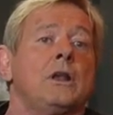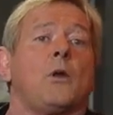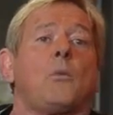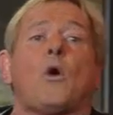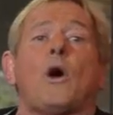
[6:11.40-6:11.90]

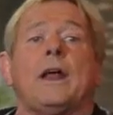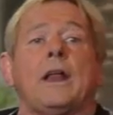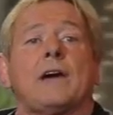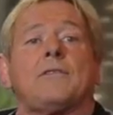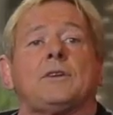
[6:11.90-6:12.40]
Little boy,
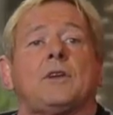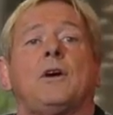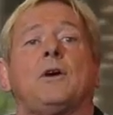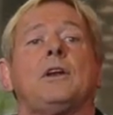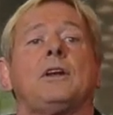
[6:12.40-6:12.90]
11
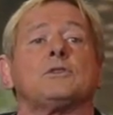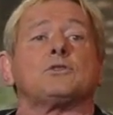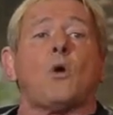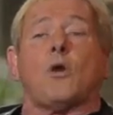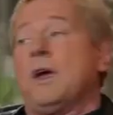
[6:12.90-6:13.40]

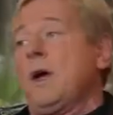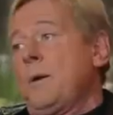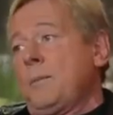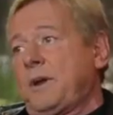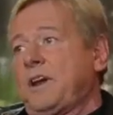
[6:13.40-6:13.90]
years old,
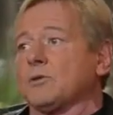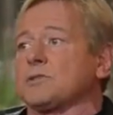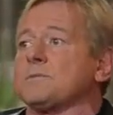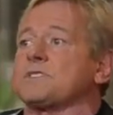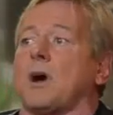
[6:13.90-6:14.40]

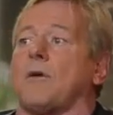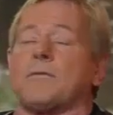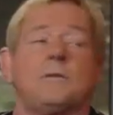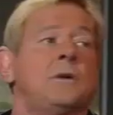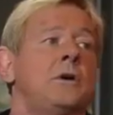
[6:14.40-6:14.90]
kills himself
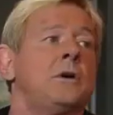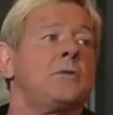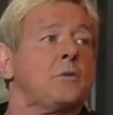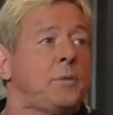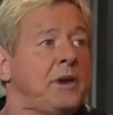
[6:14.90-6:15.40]

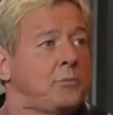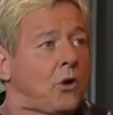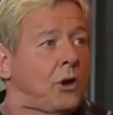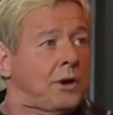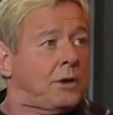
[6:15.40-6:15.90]
for being
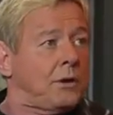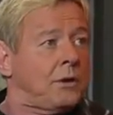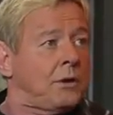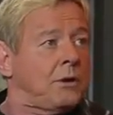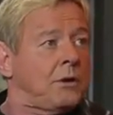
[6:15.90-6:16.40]
bullied.
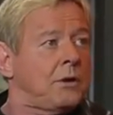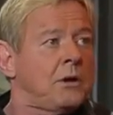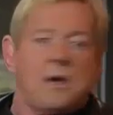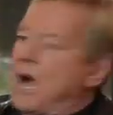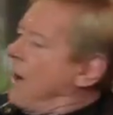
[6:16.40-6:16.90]

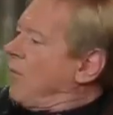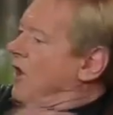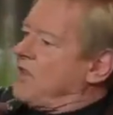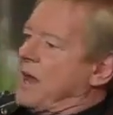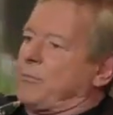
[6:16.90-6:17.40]
I'm
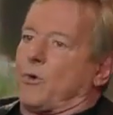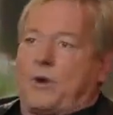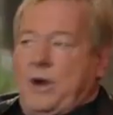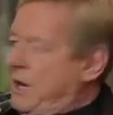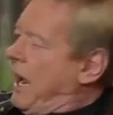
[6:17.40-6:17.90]
on that
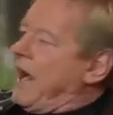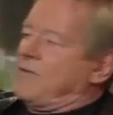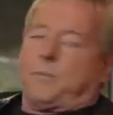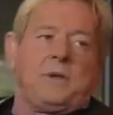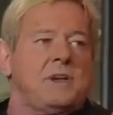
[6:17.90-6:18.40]
board. I
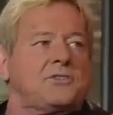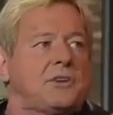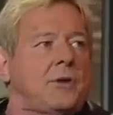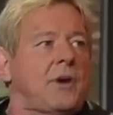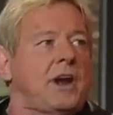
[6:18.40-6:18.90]
have a
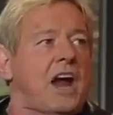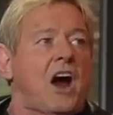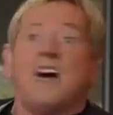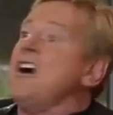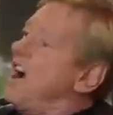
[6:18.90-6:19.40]
PSA right
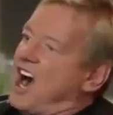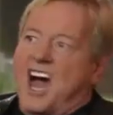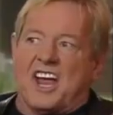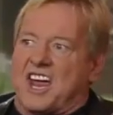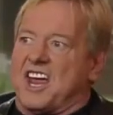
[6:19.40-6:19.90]
now.
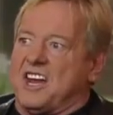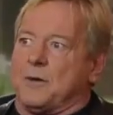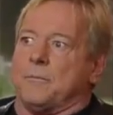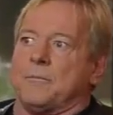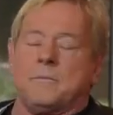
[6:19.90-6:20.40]
I hate
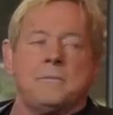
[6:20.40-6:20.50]
him.